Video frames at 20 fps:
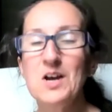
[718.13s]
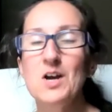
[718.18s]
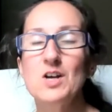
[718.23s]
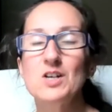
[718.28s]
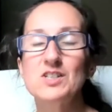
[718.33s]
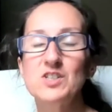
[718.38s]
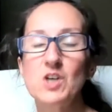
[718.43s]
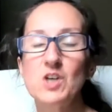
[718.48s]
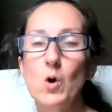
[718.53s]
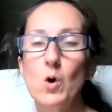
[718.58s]

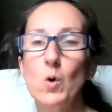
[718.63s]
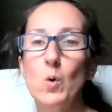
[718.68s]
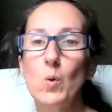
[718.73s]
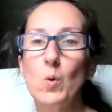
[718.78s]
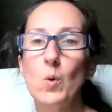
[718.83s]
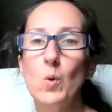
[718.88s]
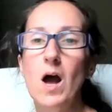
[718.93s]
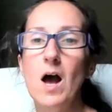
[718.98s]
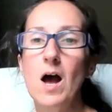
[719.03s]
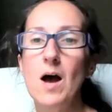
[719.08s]

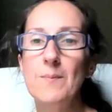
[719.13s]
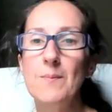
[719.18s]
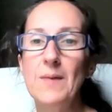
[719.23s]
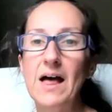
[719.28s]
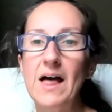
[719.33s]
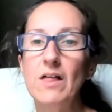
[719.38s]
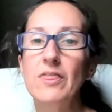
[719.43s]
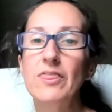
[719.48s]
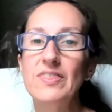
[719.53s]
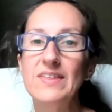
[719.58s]
So
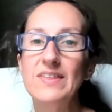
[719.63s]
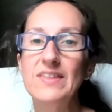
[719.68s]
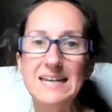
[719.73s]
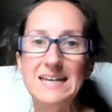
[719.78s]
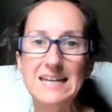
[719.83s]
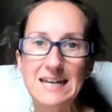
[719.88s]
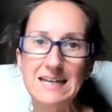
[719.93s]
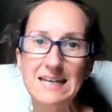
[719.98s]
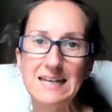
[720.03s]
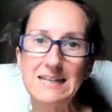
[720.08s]

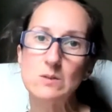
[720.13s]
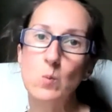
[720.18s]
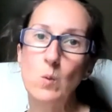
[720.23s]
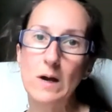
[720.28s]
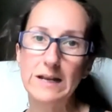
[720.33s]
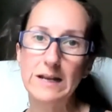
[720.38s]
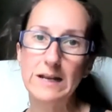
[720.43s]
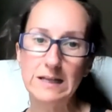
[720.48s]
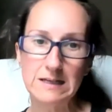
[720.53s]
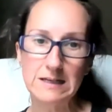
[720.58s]
L-theanine is
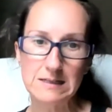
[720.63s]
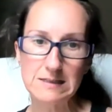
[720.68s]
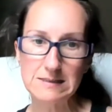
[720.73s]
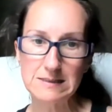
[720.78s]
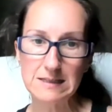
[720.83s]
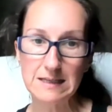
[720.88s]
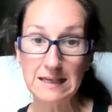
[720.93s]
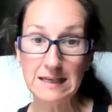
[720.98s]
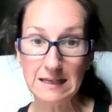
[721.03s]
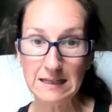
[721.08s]
what
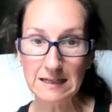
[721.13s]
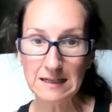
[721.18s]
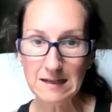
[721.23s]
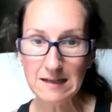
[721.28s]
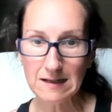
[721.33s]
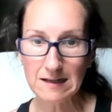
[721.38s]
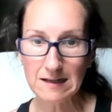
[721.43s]
is in